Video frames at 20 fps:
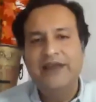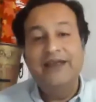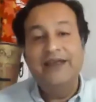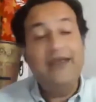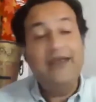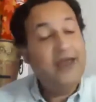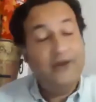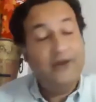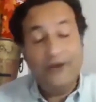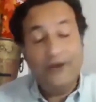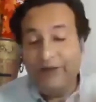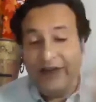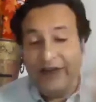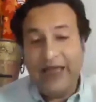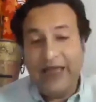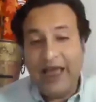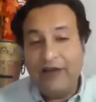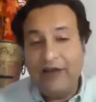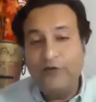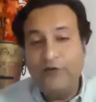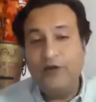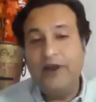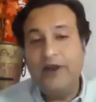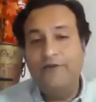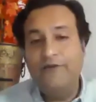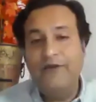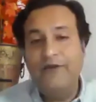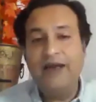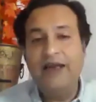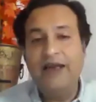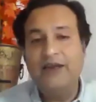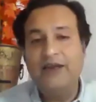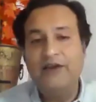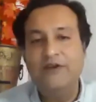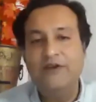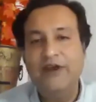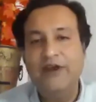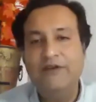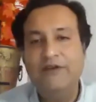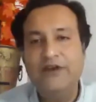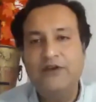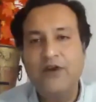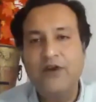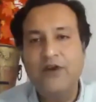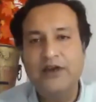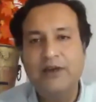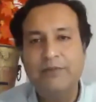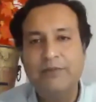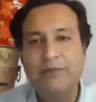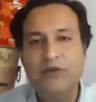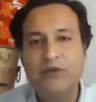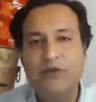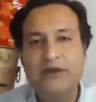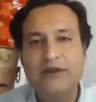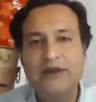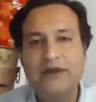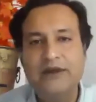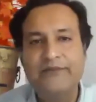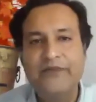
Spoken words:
Yeah, no, very helpful. In fact, like, when we talk about